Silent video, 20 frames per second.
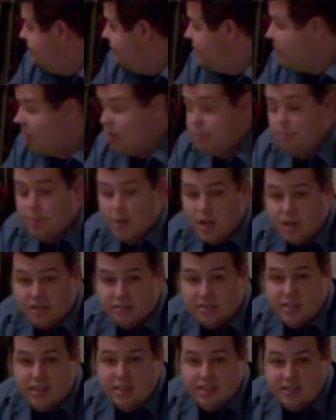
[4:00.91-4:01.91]
carbon
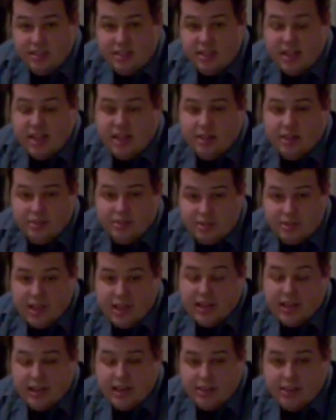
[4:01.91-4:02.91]
monoxide into the house and
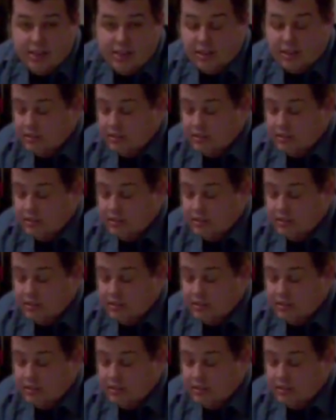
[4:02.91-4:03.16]
that kind of thing.